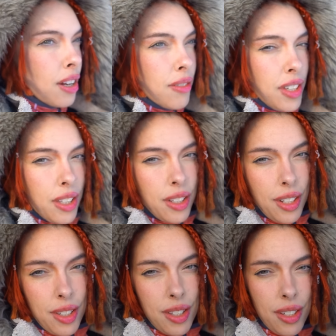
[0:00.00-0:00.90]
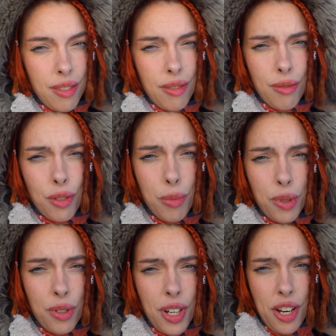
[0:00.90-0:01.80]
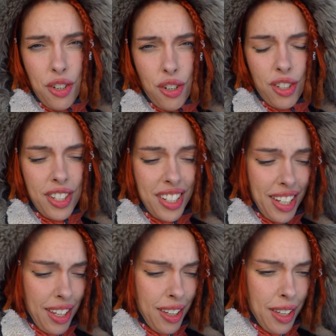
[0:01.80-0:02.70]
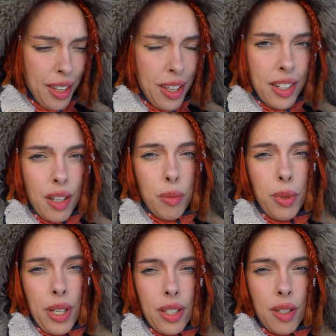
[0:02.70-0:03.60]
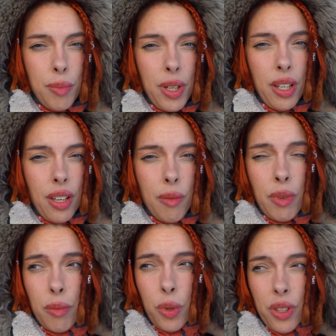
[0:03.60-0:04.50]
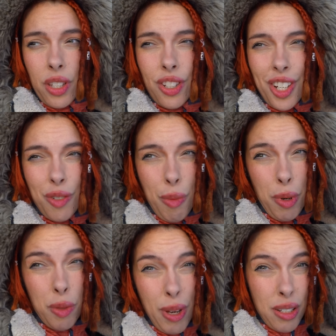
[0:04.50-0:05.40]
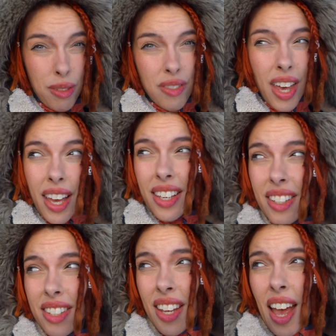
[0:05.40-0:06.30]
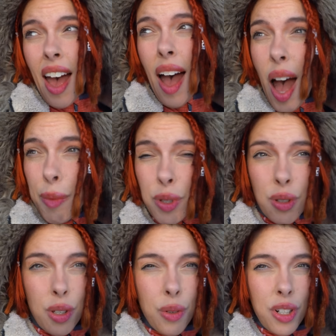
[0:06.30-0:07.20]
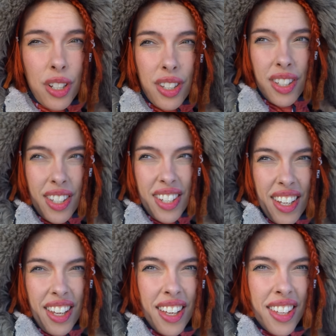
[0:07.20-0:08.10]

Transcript: thought of England as this super nature scenic type of place, but coming up north has changed my perspective of that. It is absolutely gorgeous. This is like